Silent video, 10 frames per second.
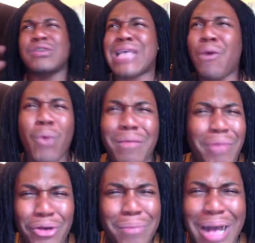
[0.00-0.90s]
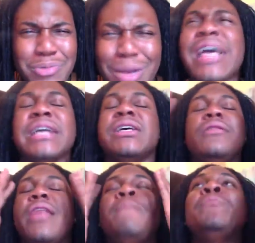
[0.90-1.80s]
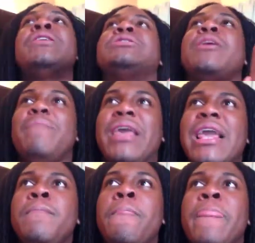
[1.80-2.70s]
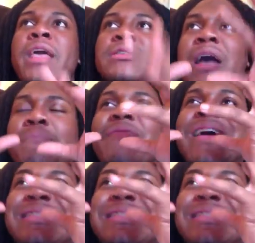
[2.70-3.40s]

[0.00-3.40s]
at 1,000,000 miles per hour. Like, to me, Something that's